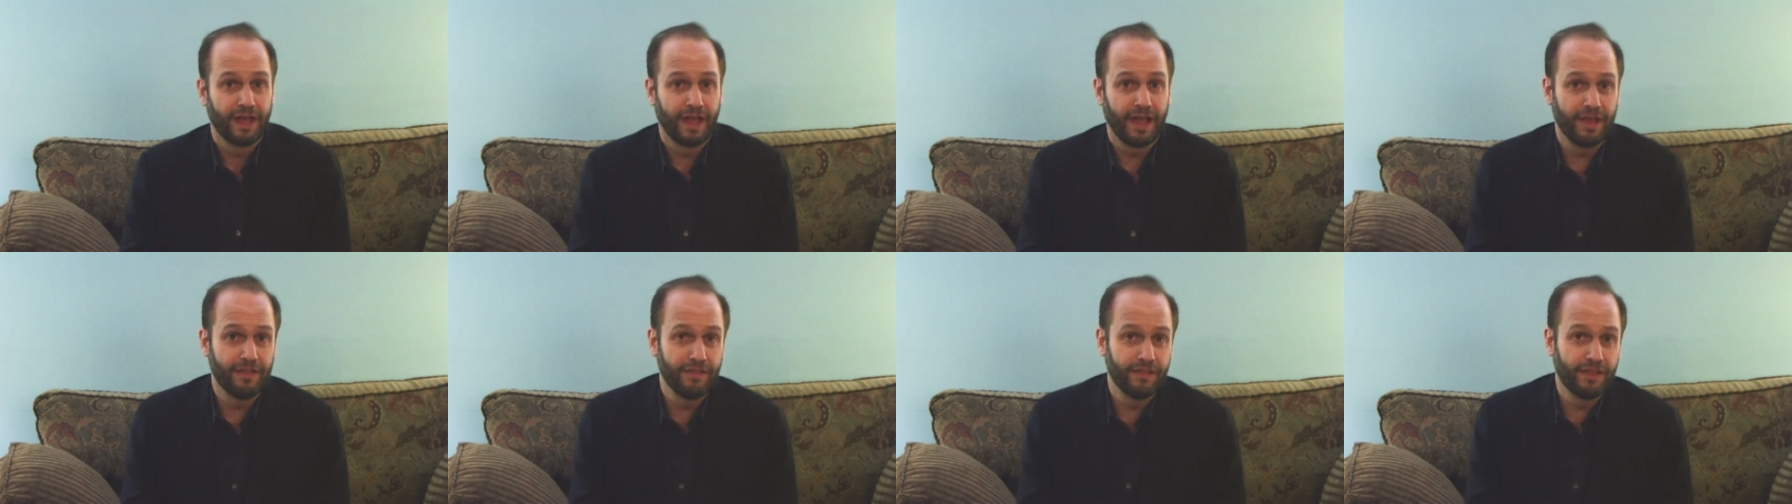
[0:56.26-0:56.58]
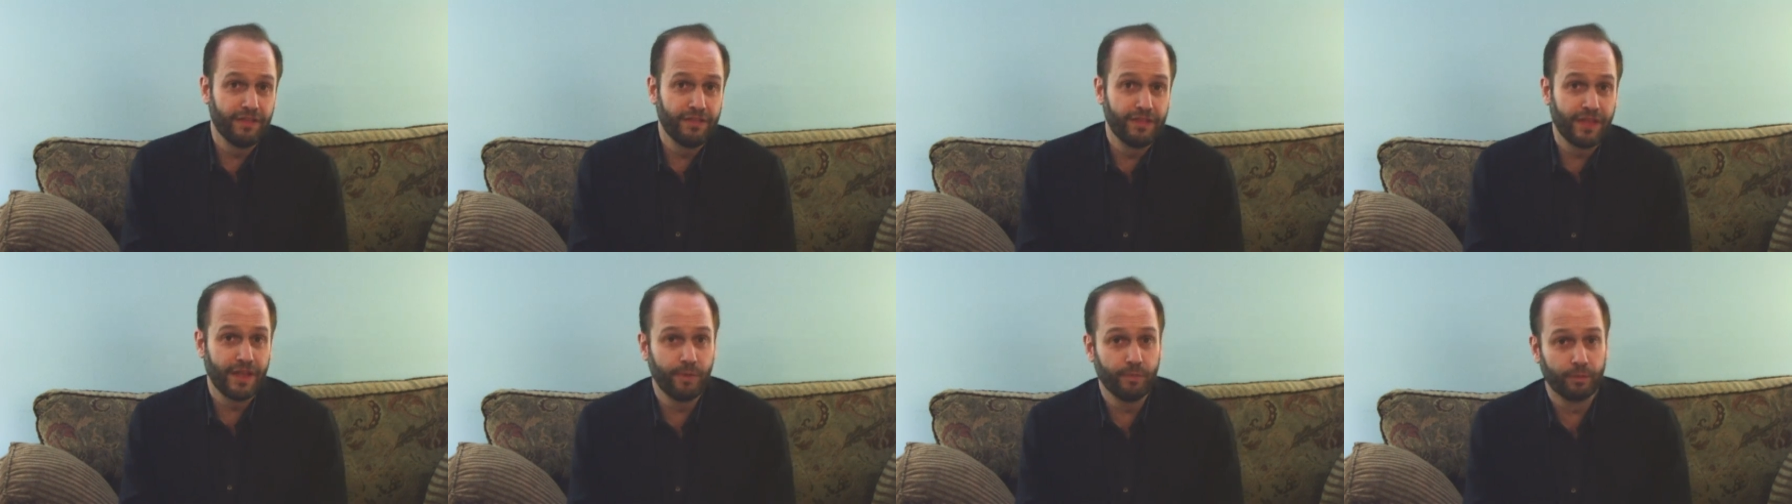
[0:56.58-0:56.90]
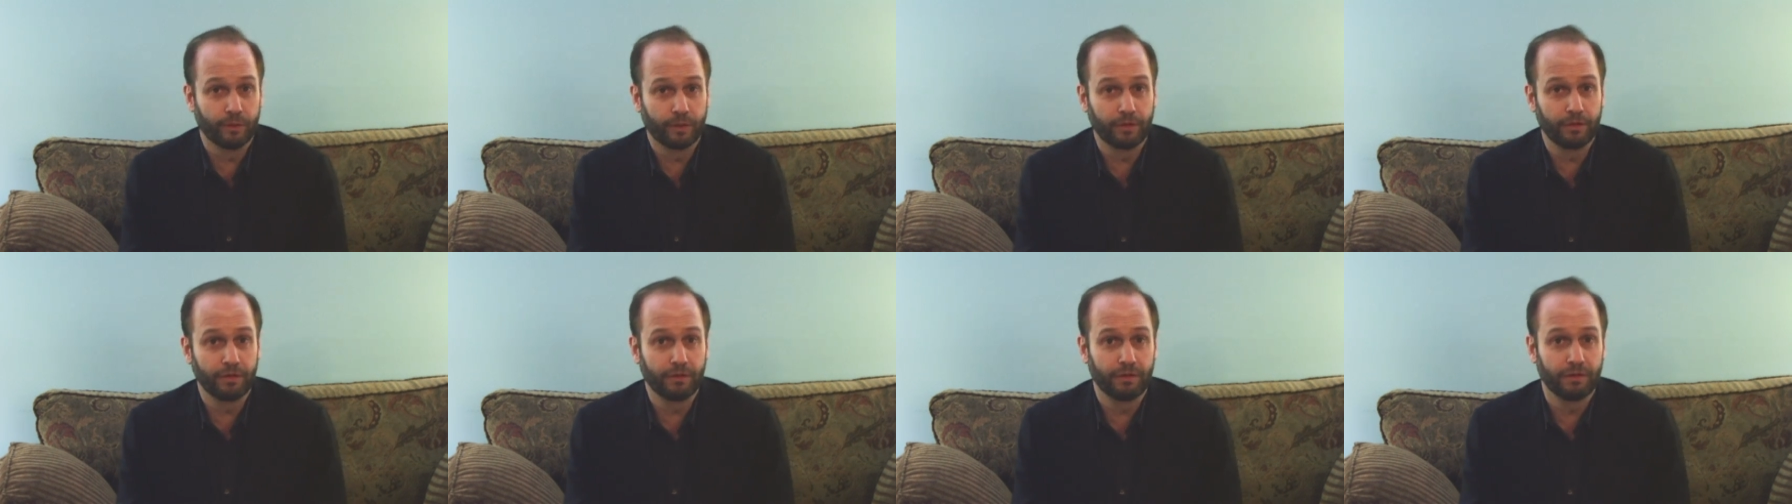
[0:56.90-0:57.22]
And then they
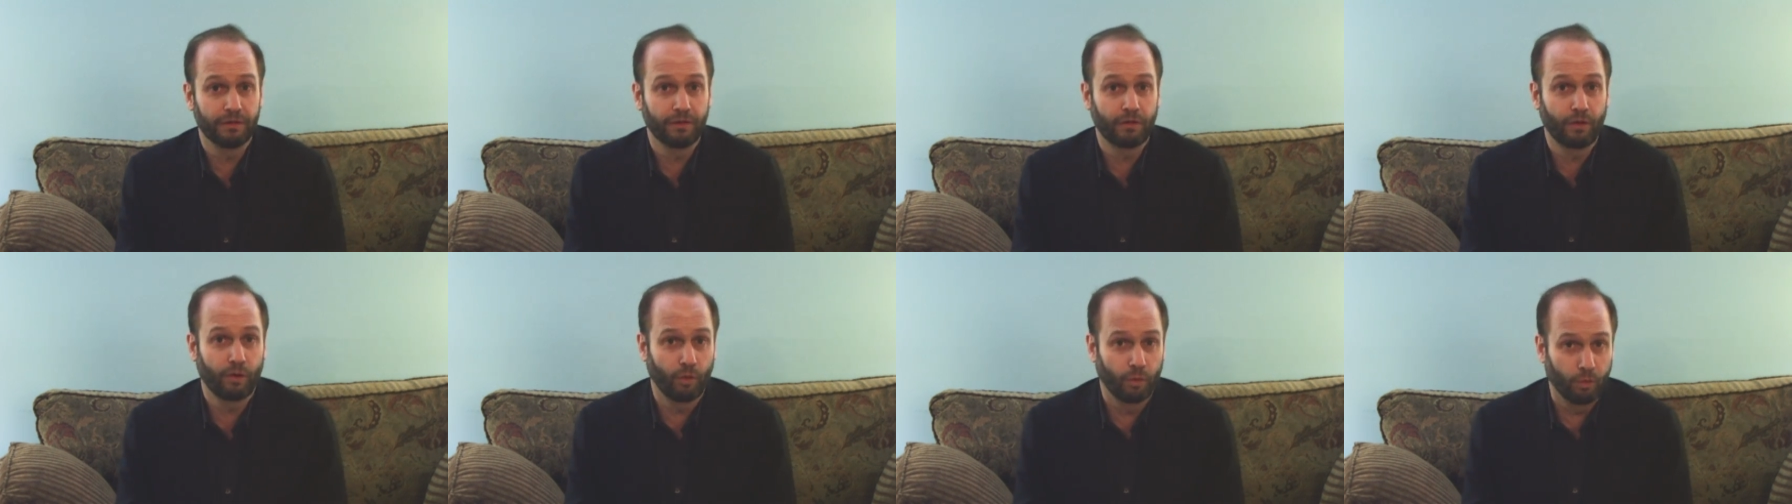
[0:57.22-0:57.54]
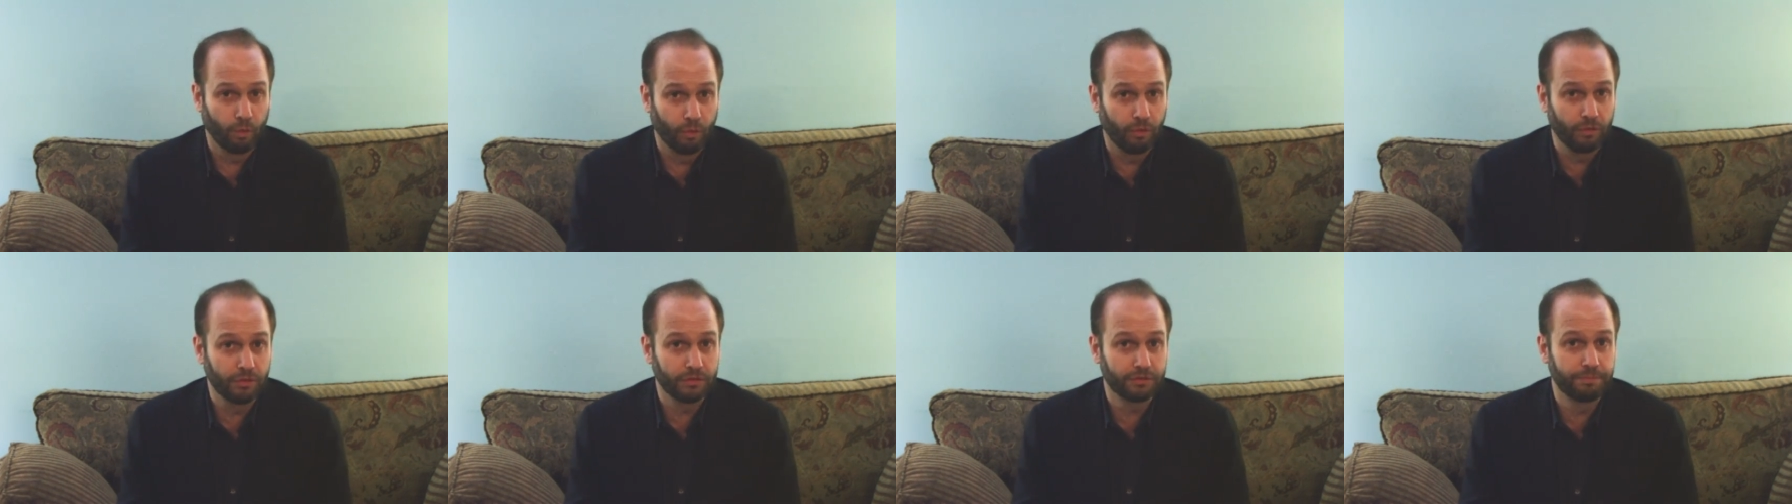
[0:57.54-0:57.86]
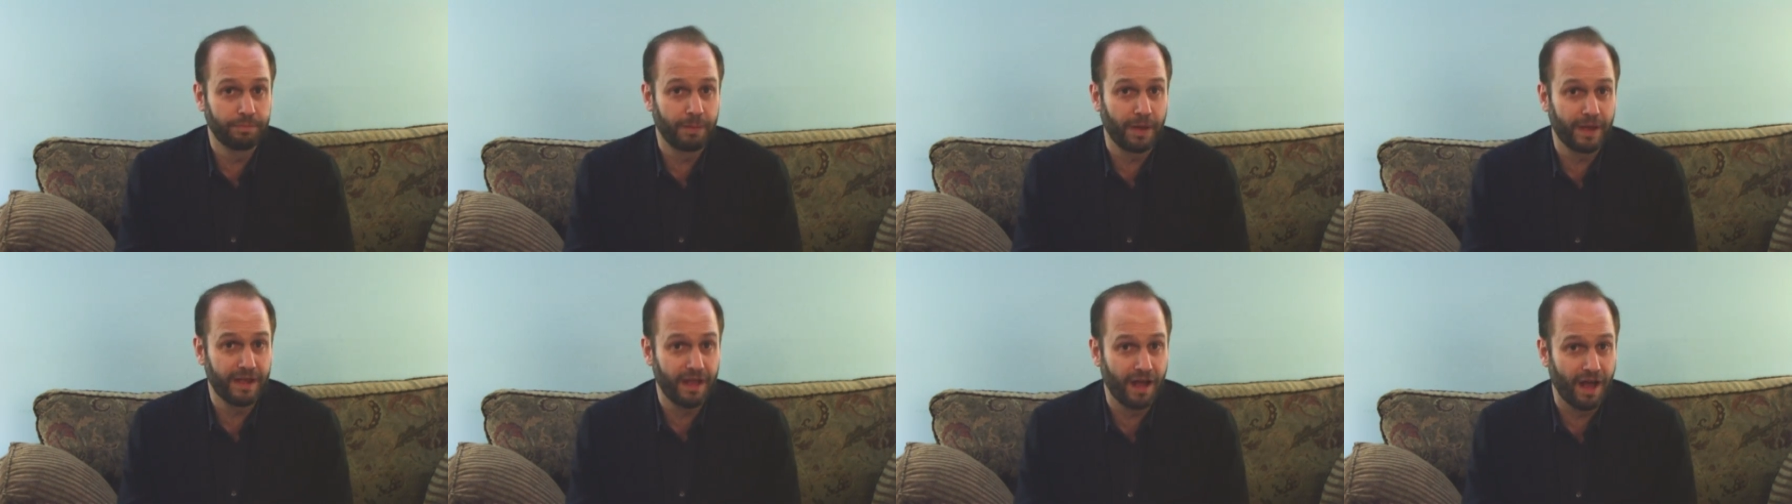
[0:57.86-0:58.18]
were
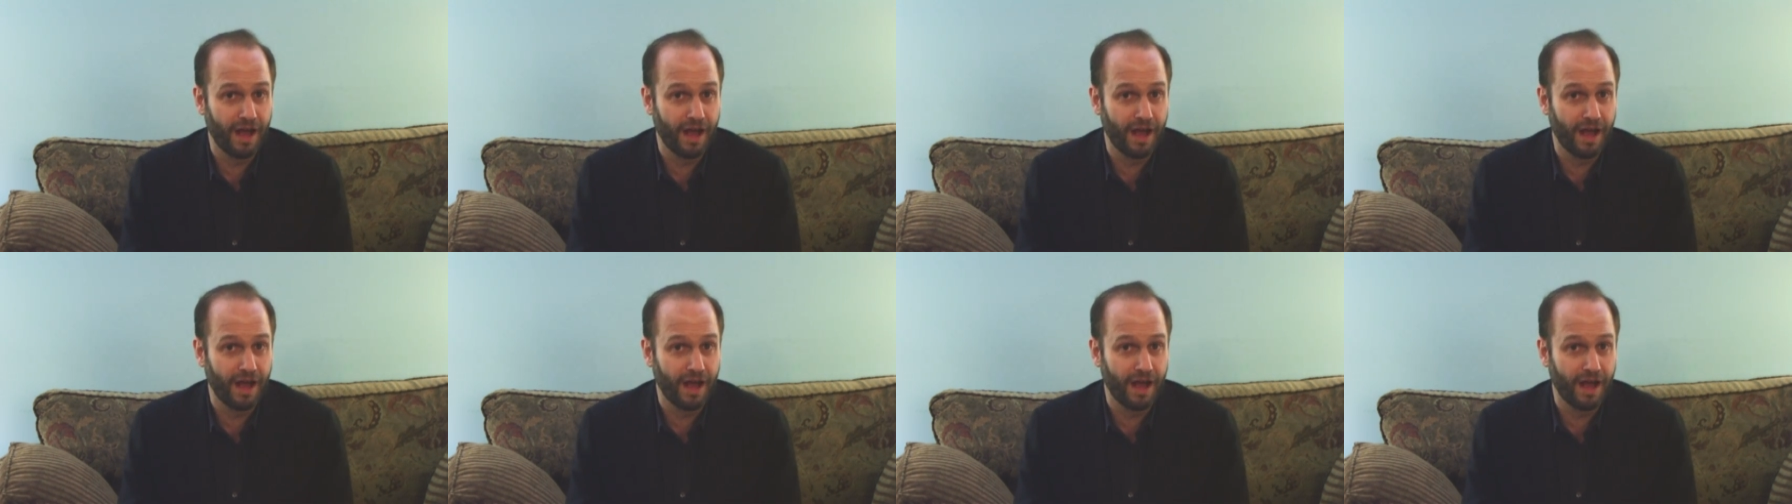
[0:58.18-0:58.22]
called by